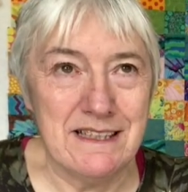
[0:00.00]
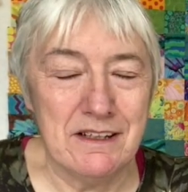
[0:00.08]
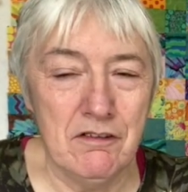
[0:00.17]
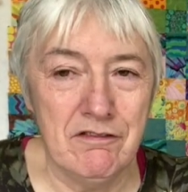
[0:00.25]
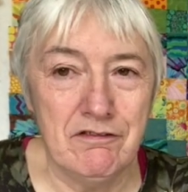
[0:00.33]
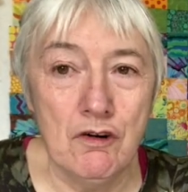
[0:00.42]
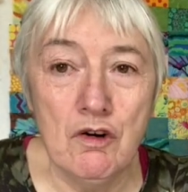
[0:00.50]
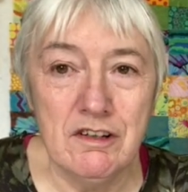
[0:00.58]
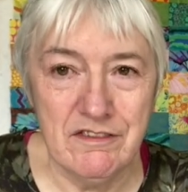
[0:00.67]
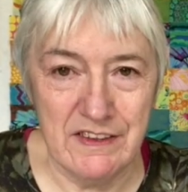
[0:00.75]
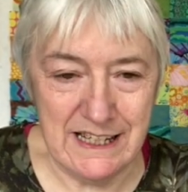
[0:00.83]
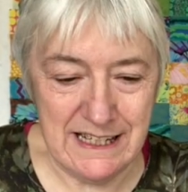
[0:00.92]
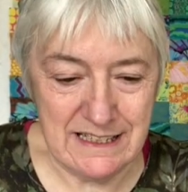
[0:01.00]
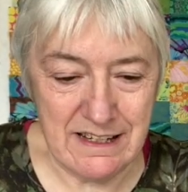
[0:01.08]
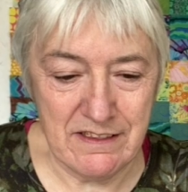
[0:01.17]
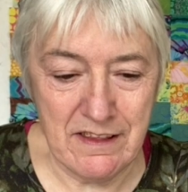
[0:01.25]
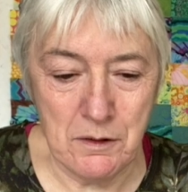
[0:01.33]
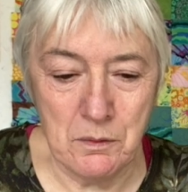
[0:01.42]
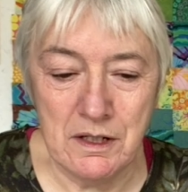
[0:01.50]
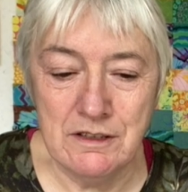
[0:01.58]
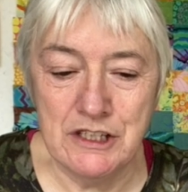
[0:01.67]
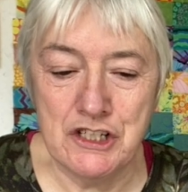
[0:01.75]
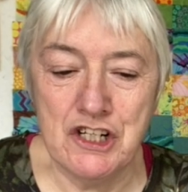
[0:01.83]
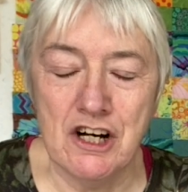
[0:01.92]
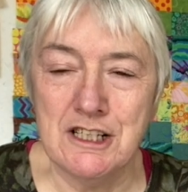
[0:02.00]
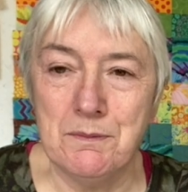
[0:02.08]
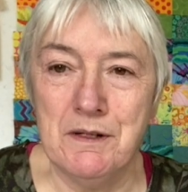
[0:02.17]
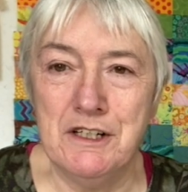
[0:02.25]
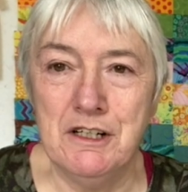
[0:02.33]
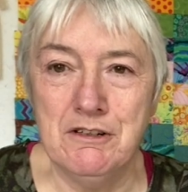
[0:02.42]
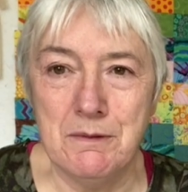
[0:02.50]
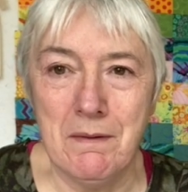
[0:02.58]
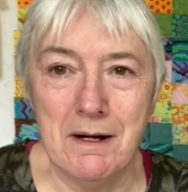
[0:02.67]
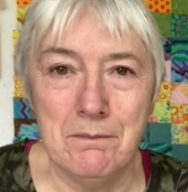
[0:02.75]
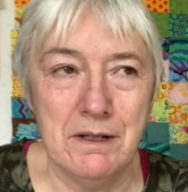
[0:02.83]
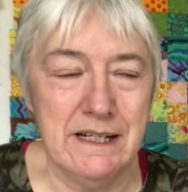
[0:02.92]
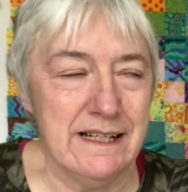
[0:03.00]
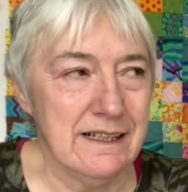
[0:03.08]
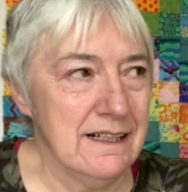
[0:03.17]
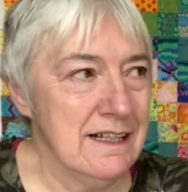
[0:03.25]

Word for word: I got 4 of these, and that they were going to charge me a huge amount of money.